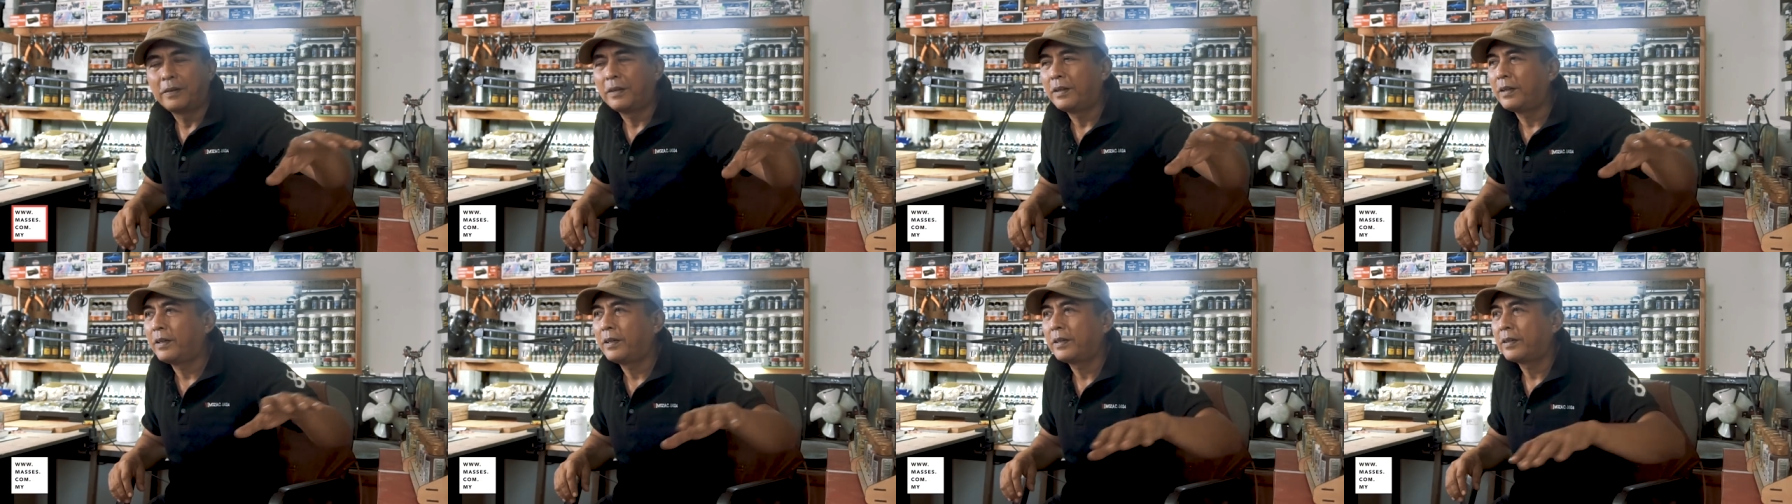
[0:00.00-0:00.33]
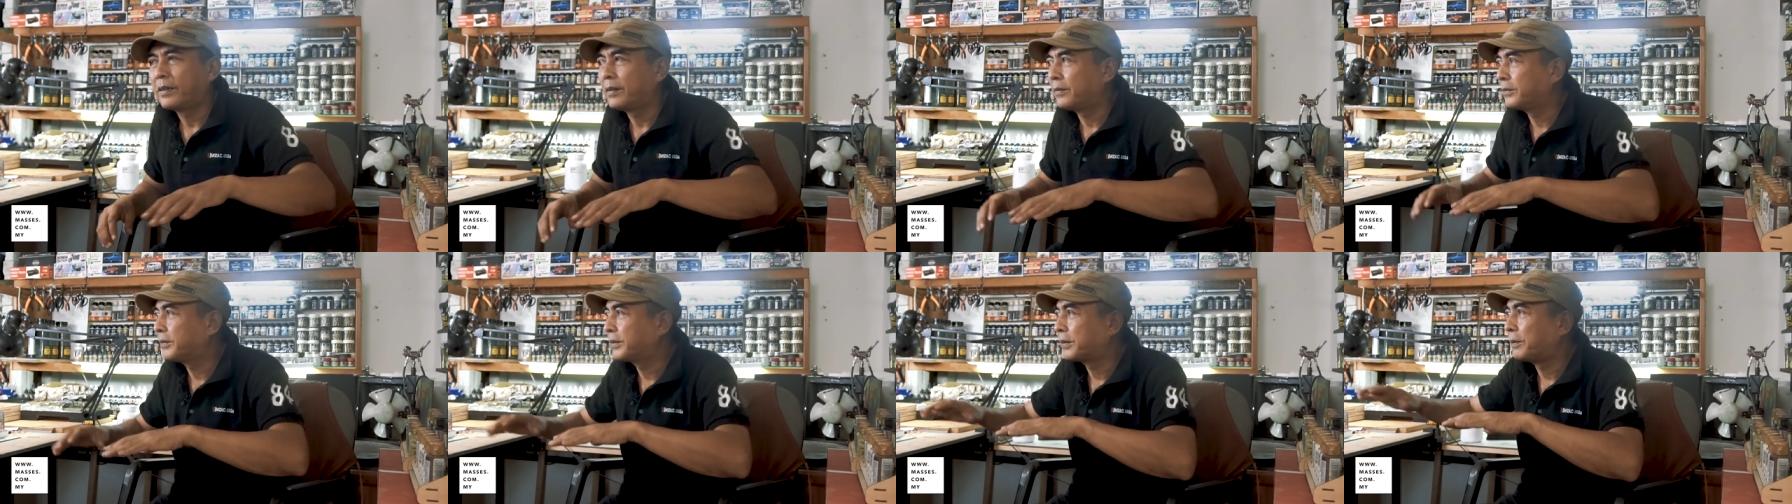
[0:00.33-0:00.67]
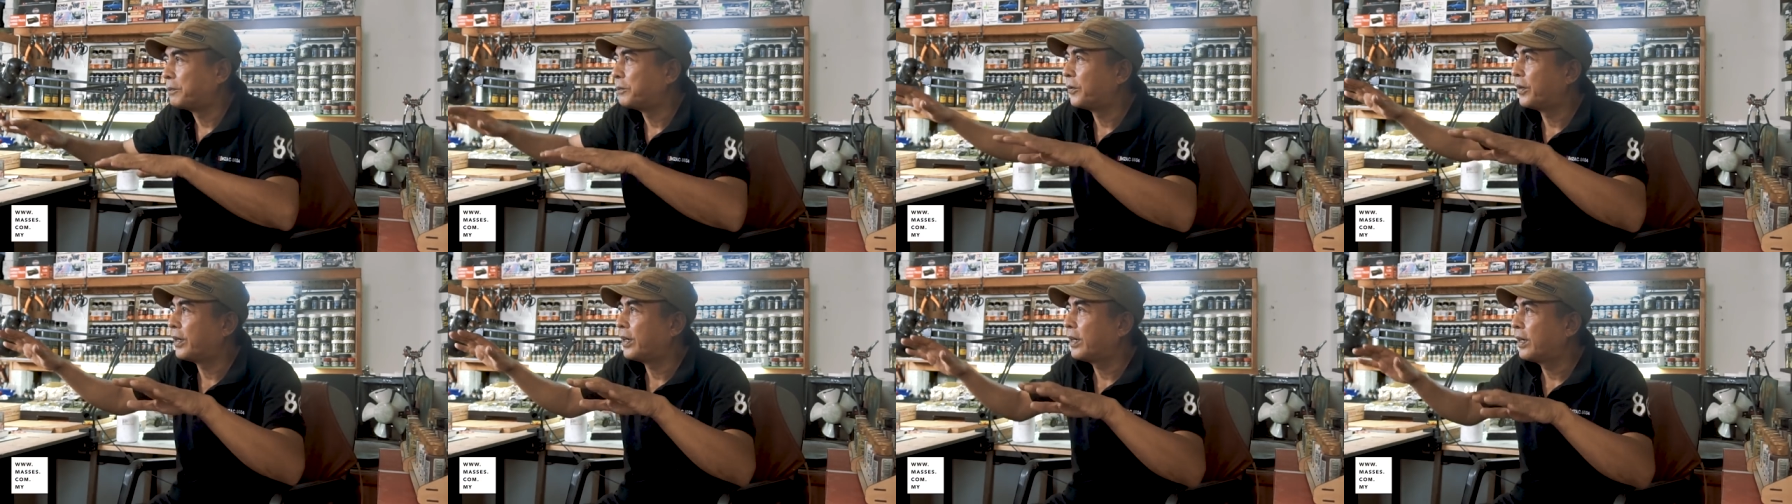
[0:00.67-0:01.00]
play around
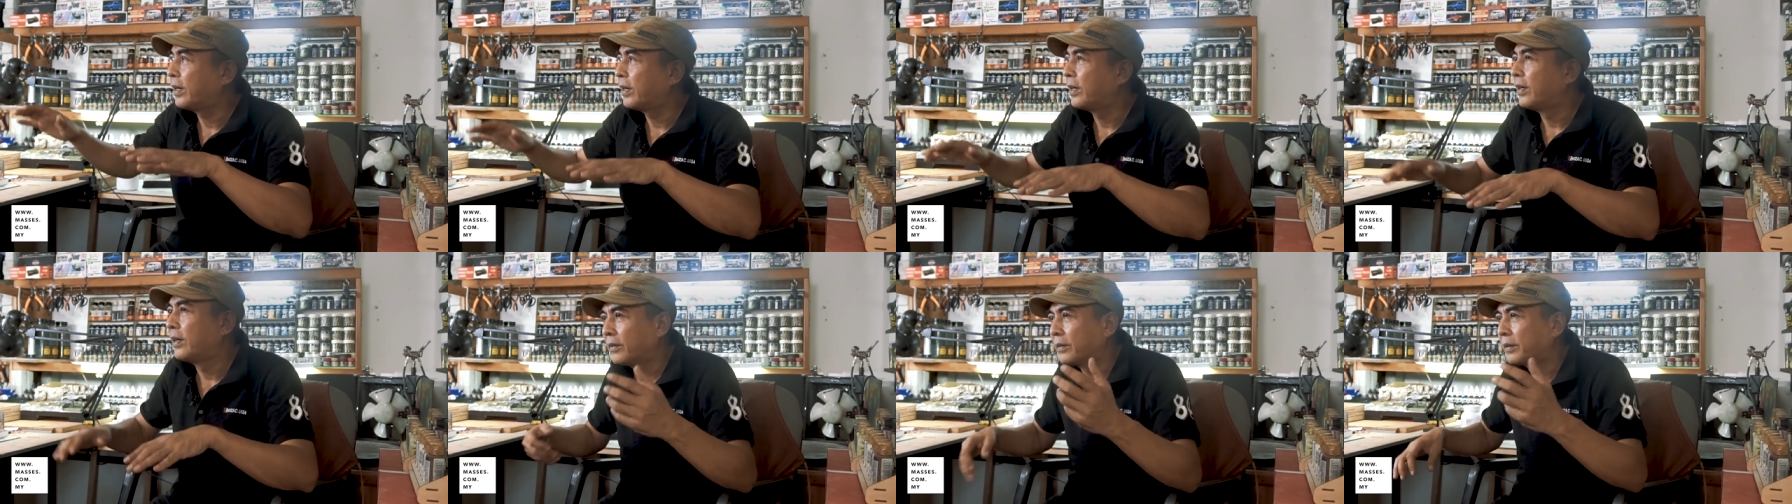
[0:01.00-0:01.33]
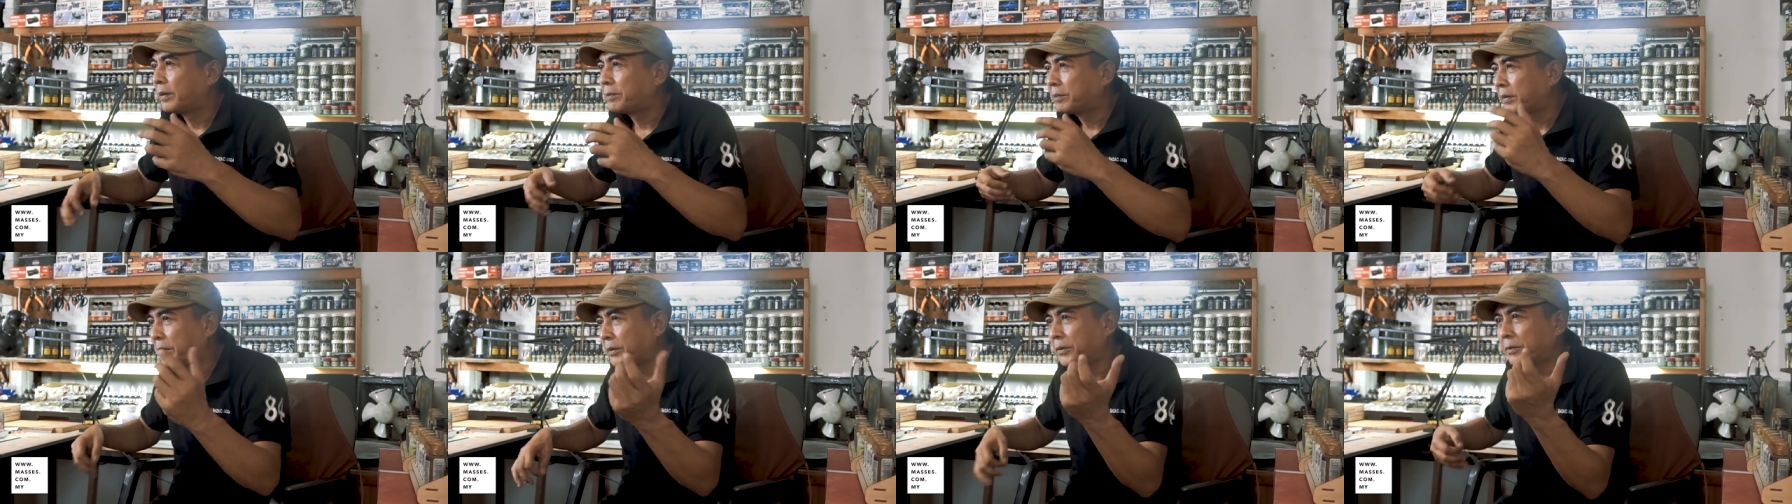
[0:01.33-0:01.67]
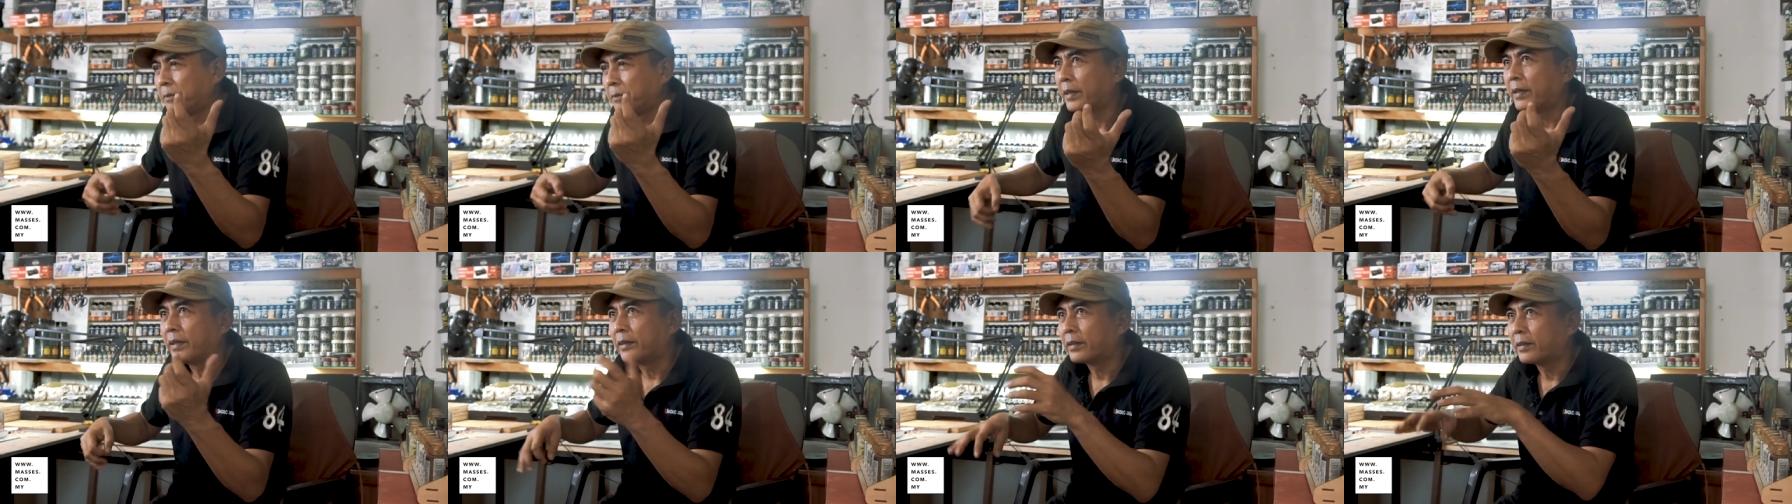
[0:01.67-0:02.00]
somewhere,
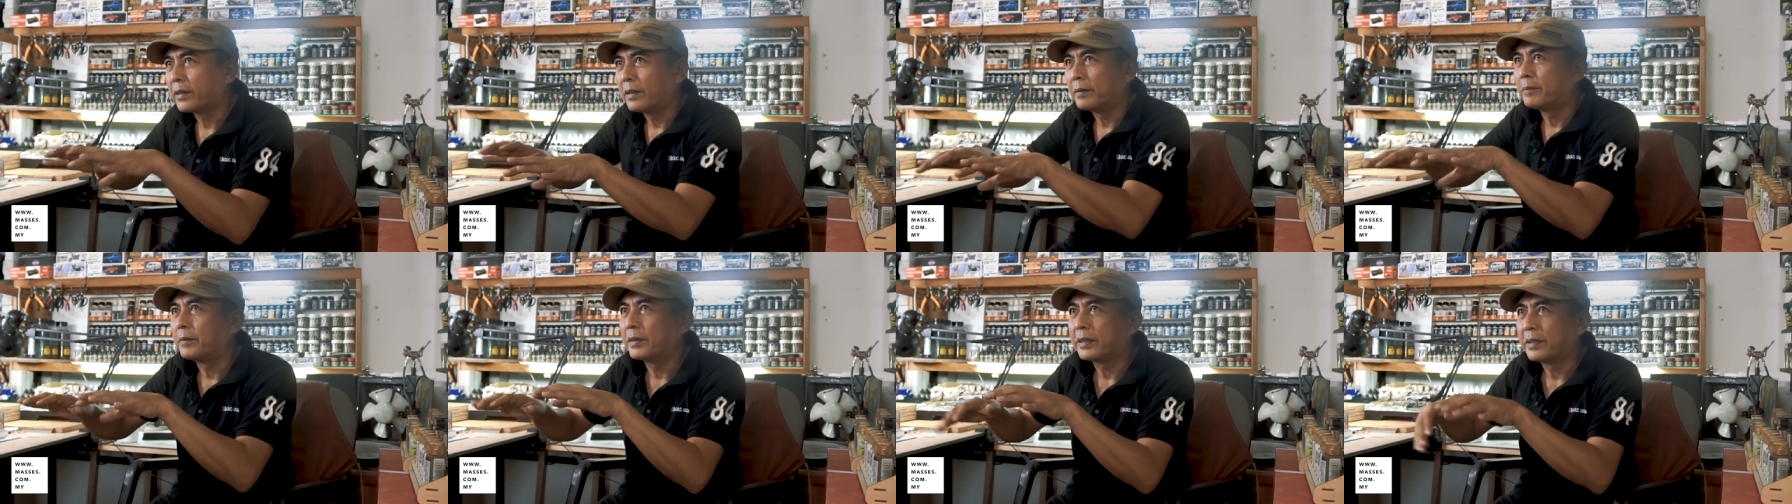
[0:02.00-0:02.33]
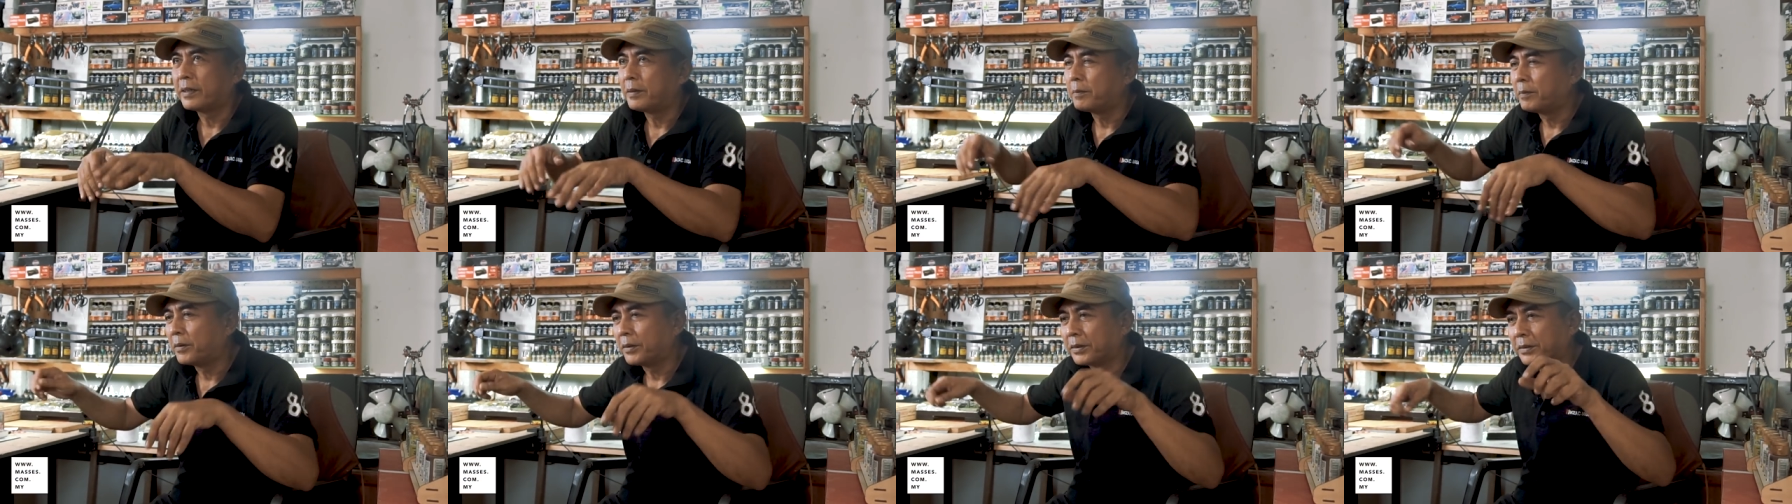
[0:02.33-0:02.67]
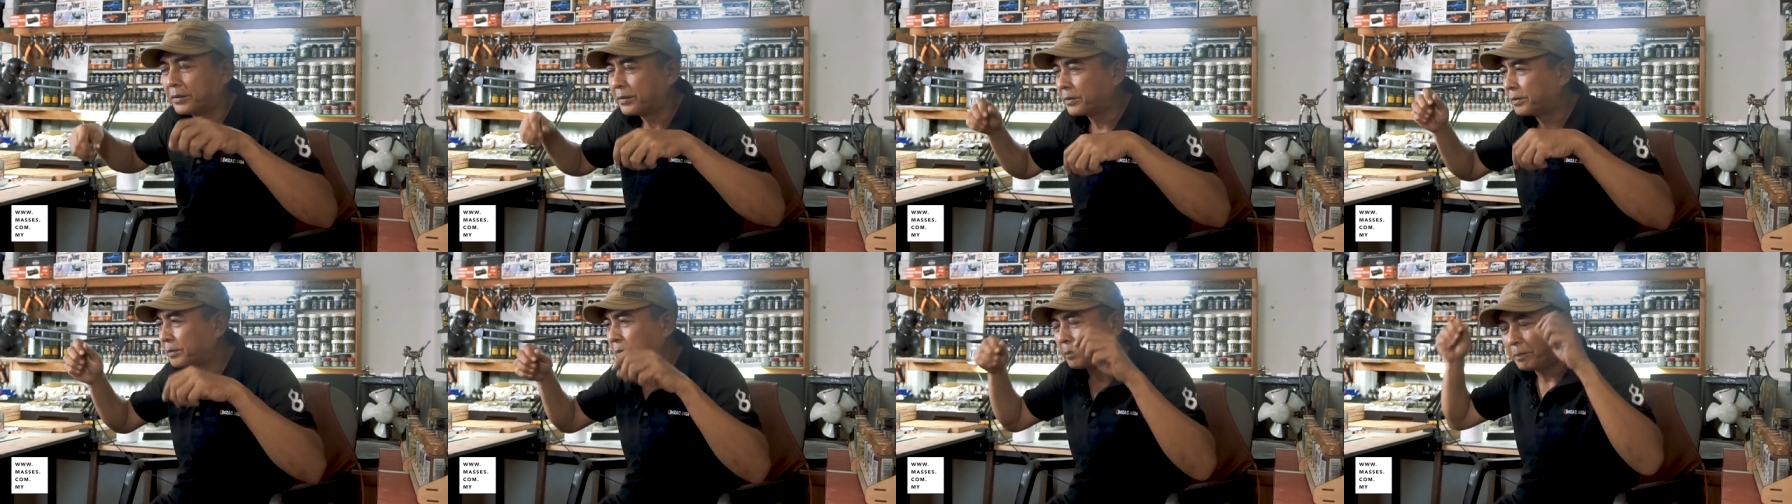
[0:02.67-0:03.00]
sometimes my guitar, my keyboard,
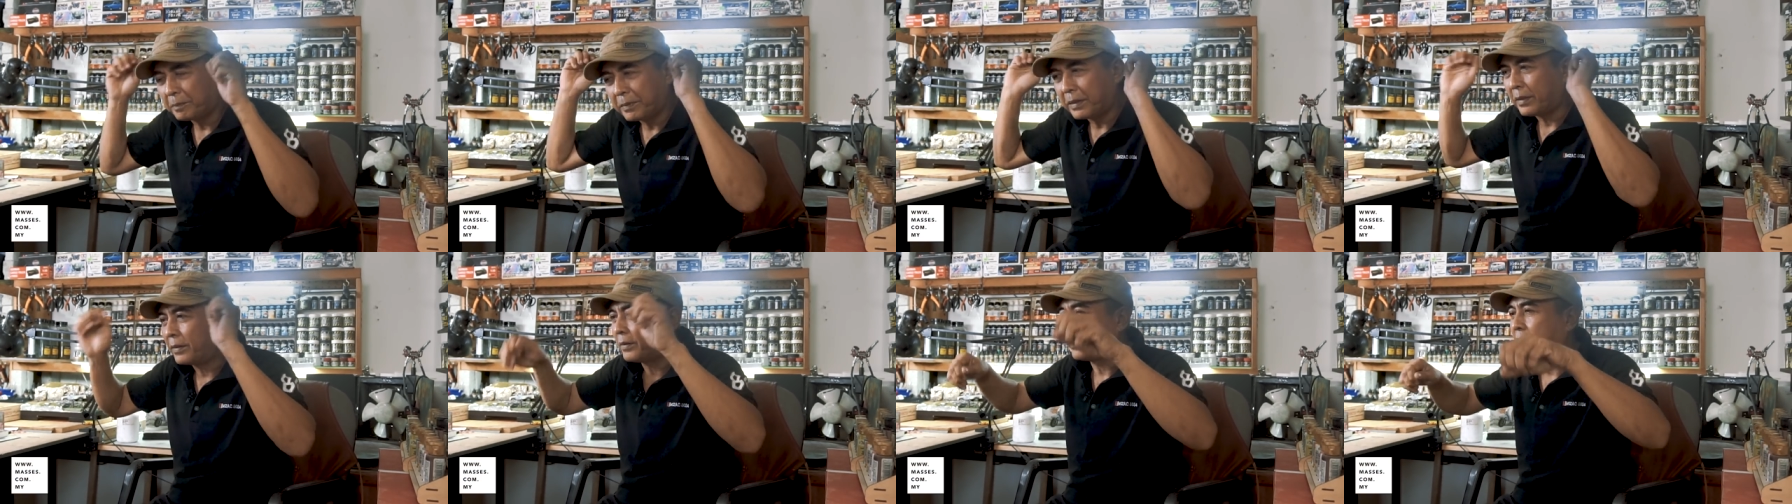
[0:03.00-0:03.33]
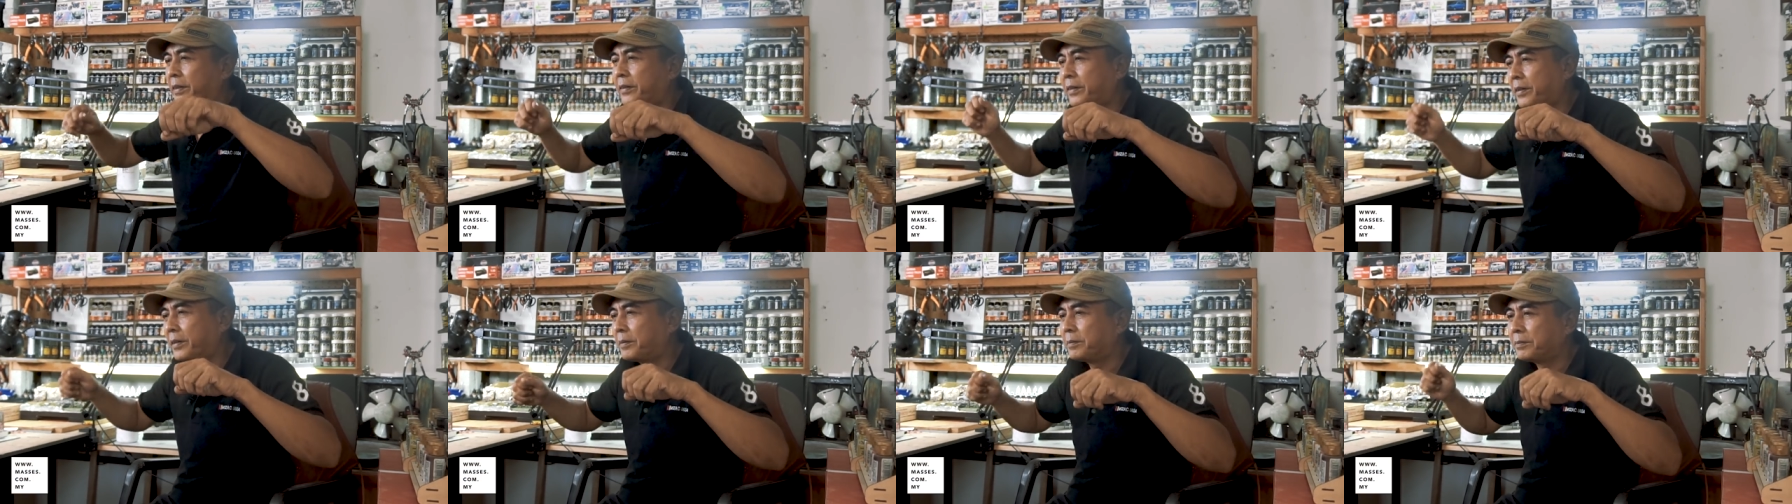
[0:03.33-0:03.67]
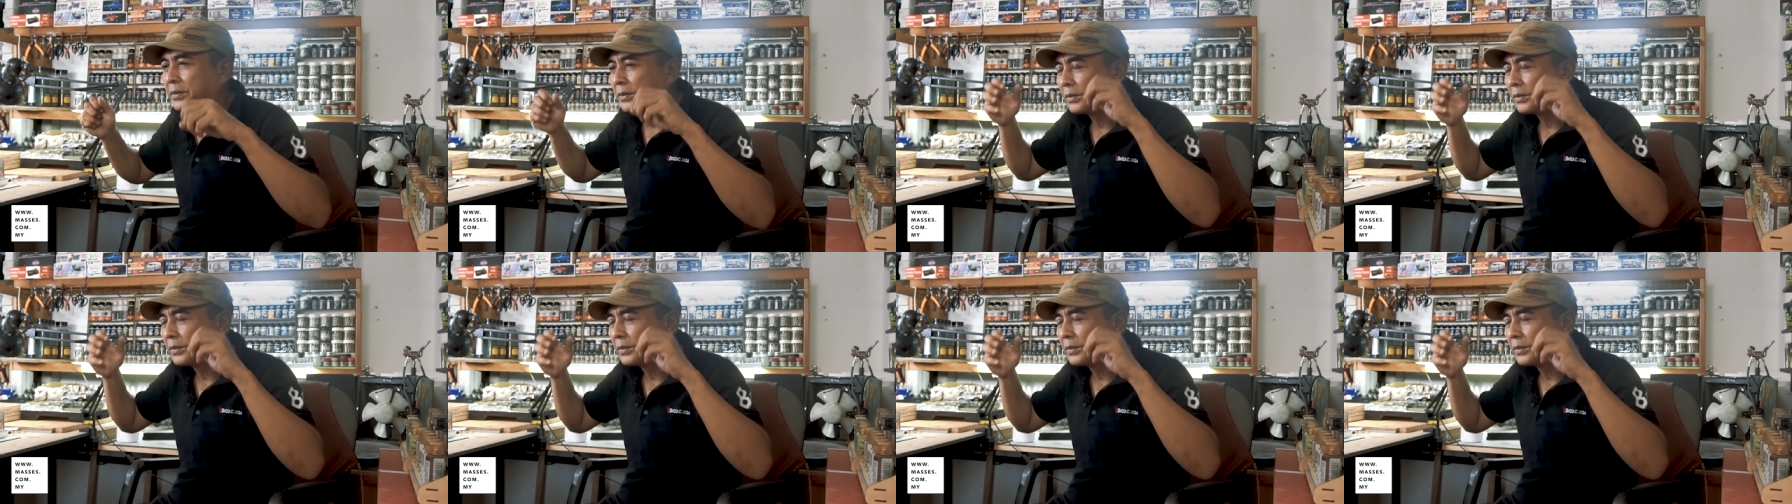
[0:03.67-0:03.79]
play the drums,